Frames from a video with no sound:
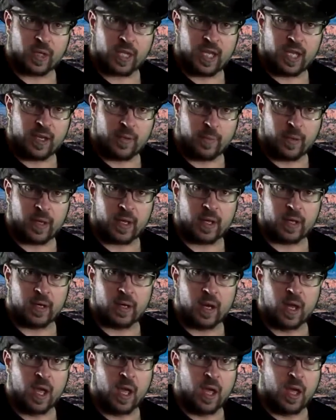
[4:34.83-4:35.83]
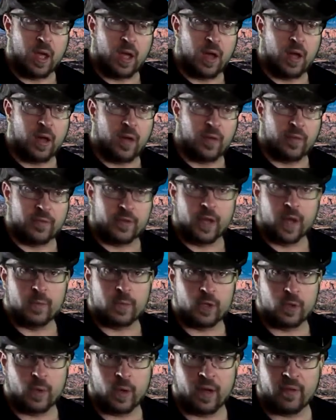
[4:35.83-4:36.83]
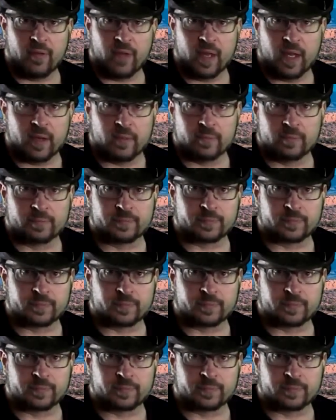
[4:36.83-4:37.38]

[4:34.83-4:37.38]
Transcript: kingpin of WFN,